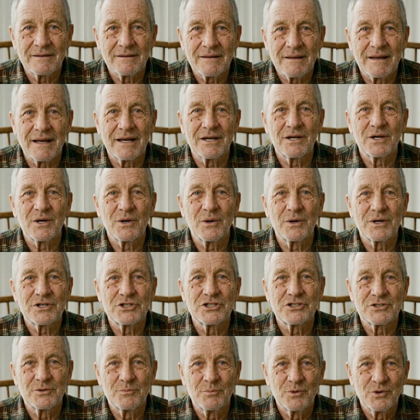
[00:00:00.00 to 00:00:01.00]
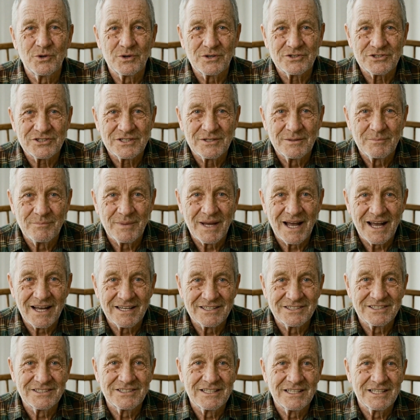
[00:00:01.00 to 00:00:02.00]
Encourage the birds and
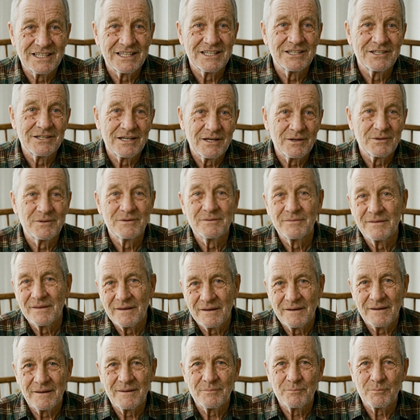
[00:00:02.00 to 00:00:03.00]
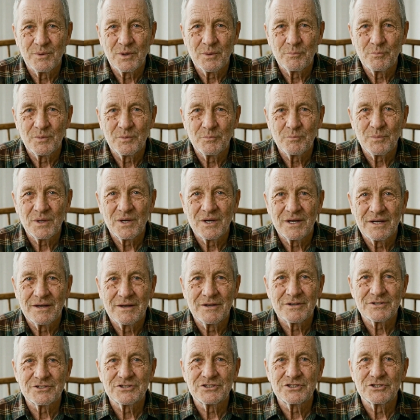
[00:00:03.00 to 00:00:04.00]
bats that eat them. Purple
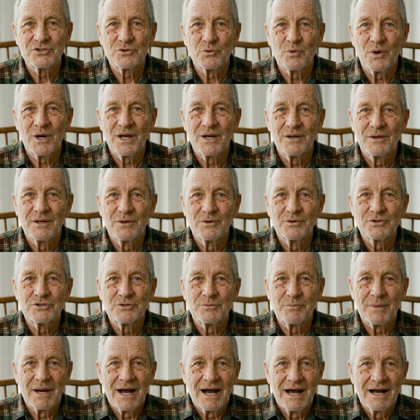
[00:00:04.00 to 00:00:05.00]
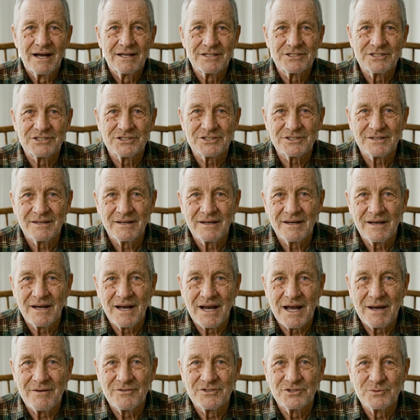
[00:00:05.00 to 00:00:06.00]
martins, swallows, bats.
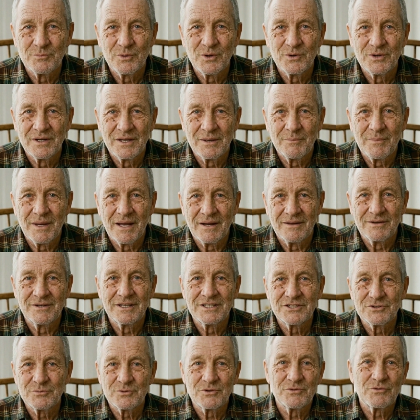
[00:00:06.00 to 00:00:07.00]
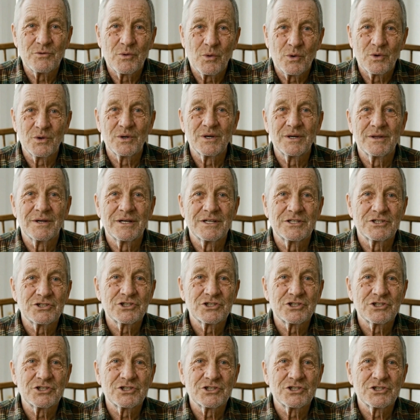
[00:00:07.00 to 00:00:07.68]
I have spoken about these before on this